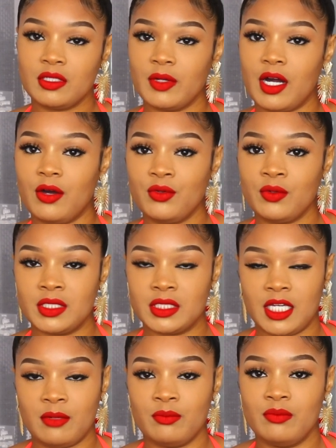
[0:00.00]
We're all doing the
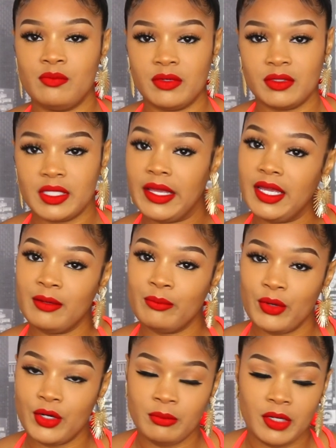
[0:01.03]
same thing
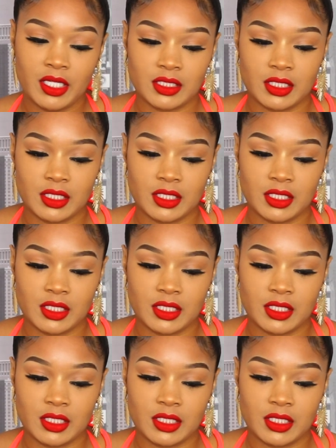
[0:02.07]
pretty much,